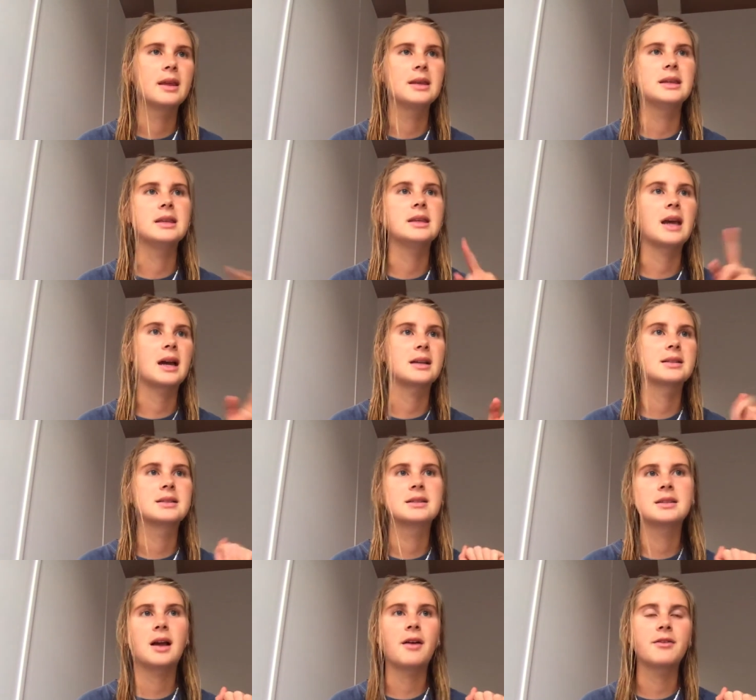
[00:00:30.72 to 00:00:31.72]
Yes,
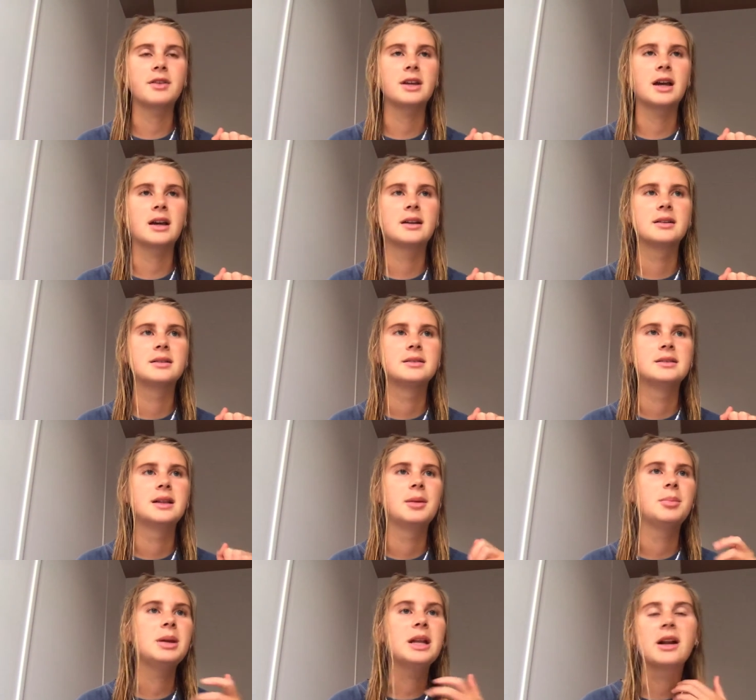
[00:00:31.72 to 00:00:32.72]
Safia.
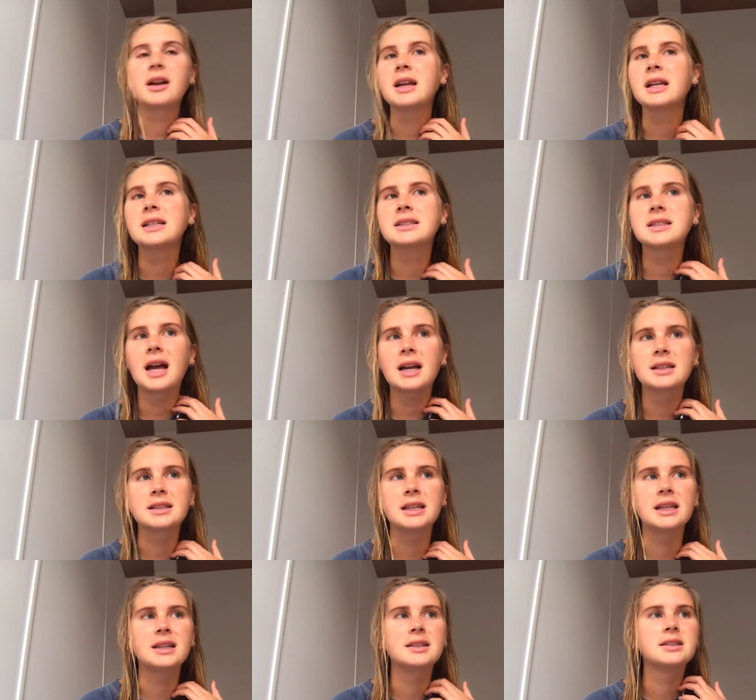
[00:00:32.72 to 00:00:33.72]
Peter,
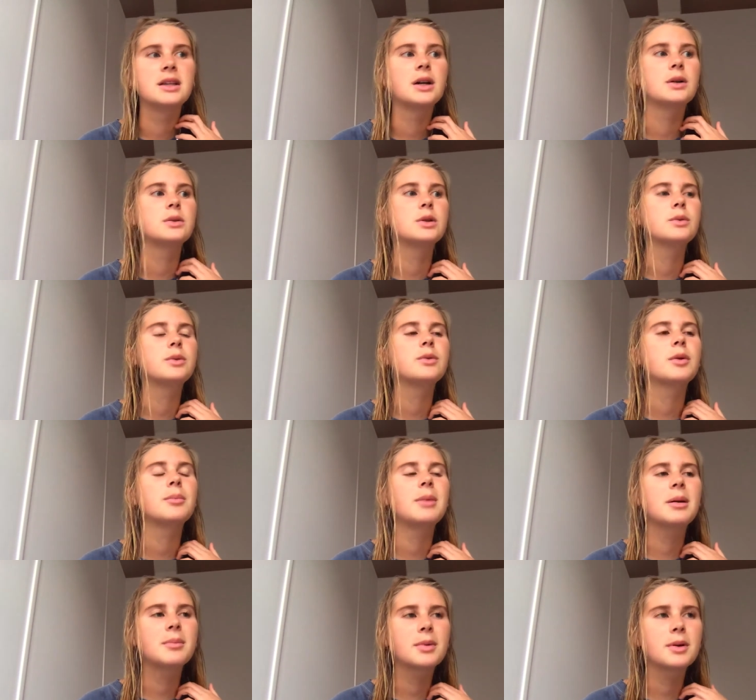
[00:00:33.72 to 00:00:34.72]
exactly. So do we
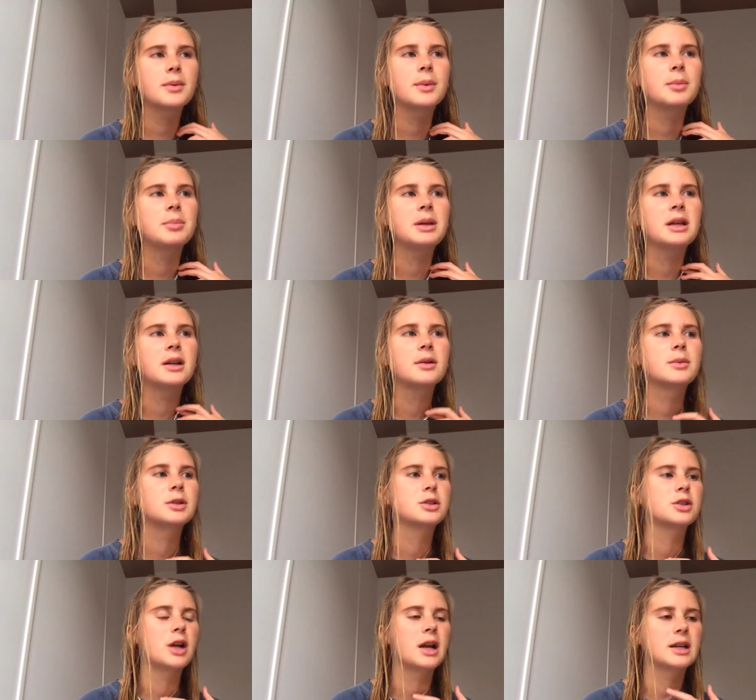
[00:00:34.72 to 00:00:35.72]
remember what Peter was
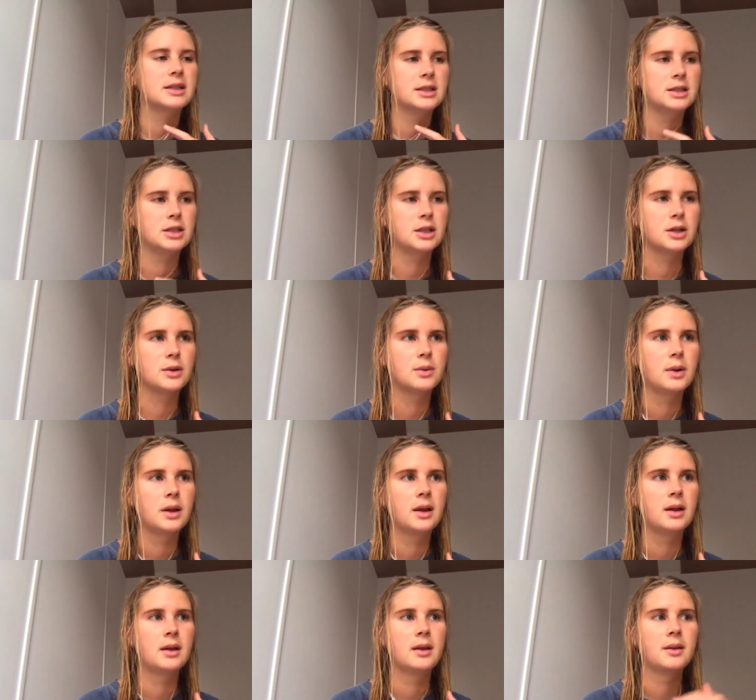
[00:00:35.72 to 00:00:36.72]
trying to do?
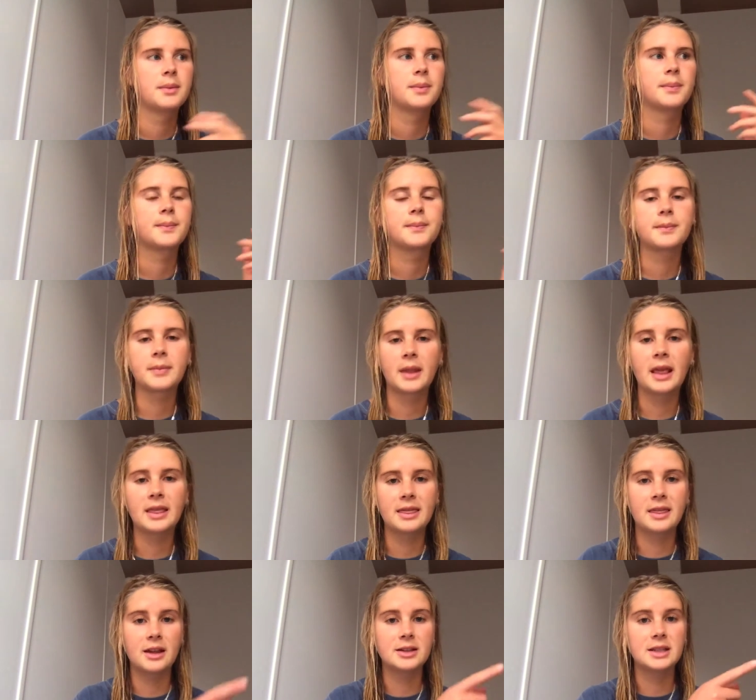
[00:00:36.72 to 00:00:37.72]

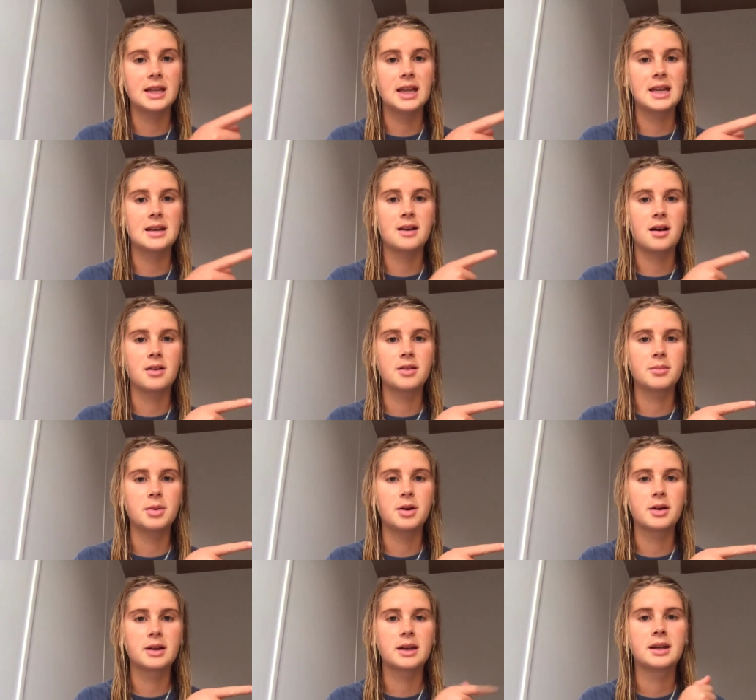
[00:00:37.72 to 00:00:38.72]
There's a hint on the
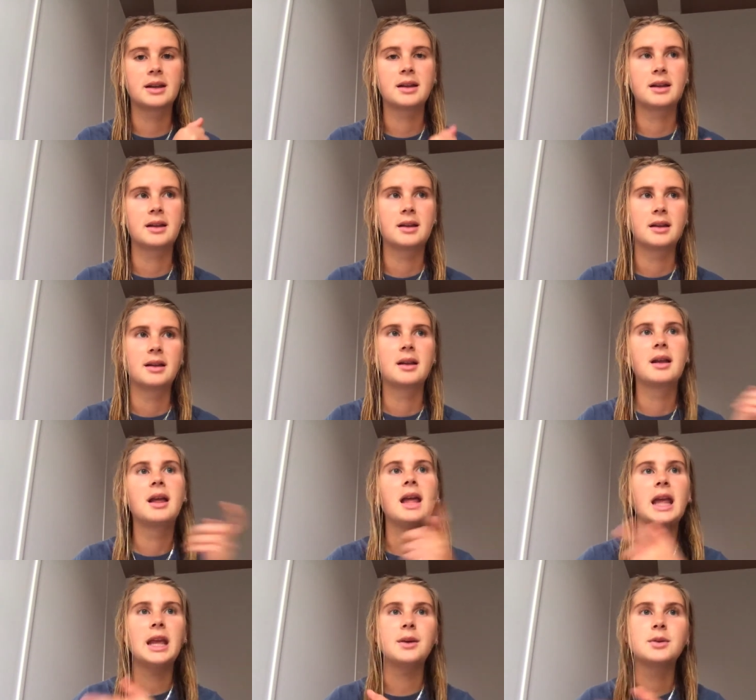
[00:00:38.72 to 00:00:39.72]
book.
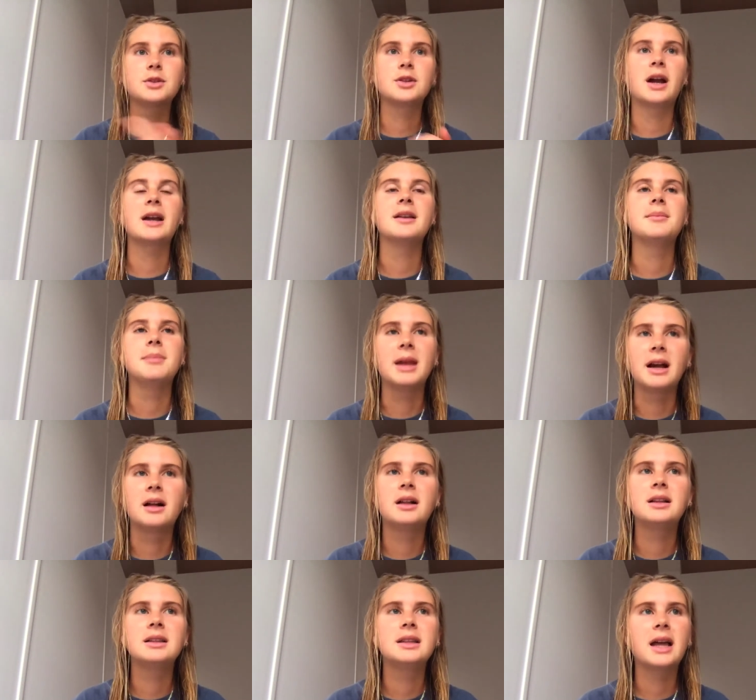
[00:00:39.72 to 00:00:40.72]
He was trying to mail
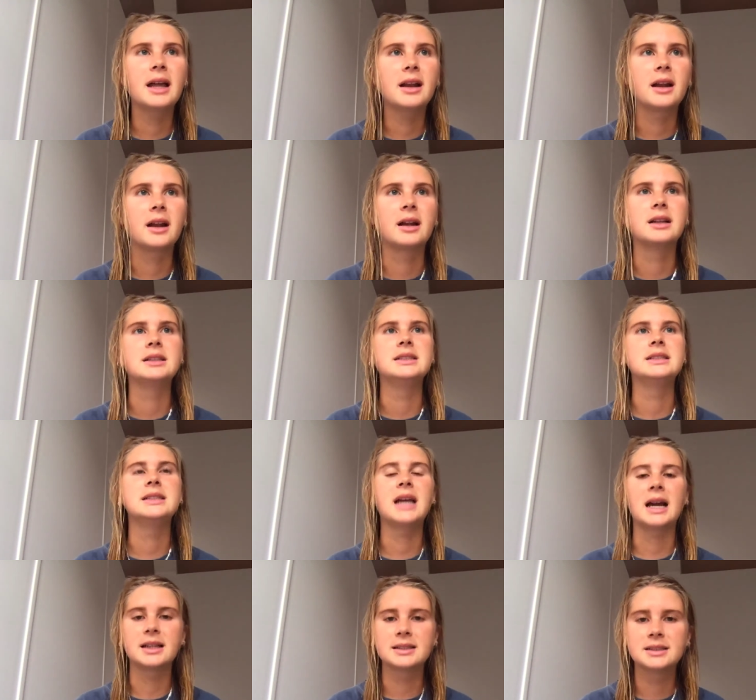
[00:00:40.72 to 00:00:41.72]
a letter.
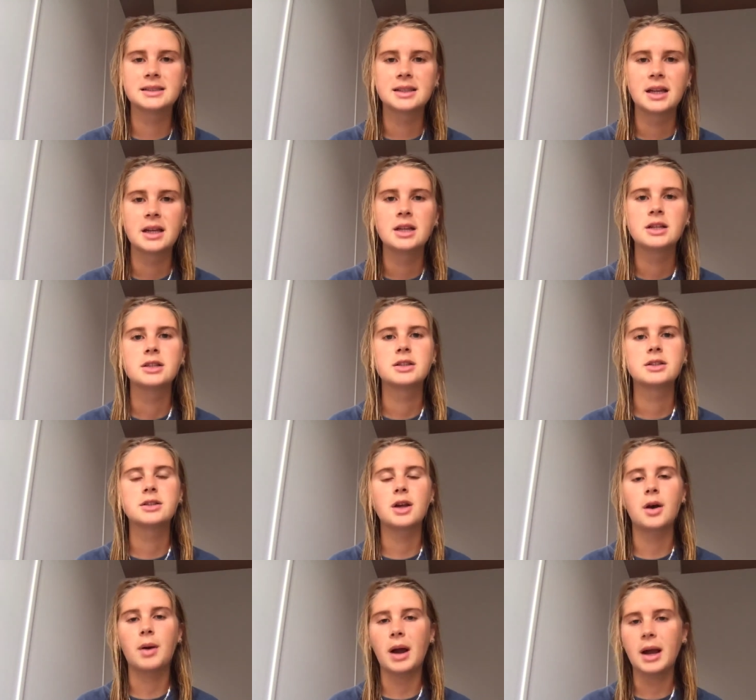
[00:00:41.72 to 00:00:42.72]
Yes. So